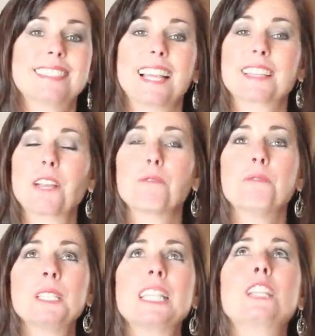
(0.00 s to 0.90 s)
is that they
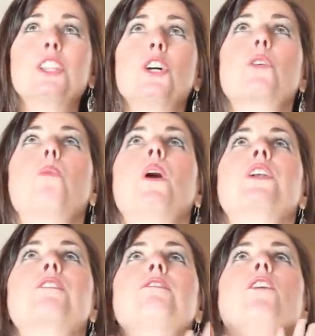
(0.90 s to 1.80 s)
really look
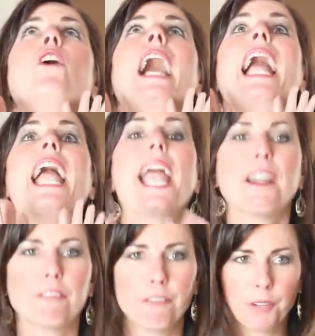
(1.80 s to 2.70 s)
wonderful
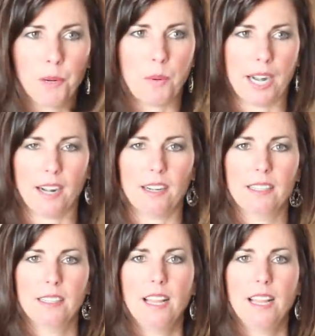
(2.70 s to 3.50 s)
everywhere.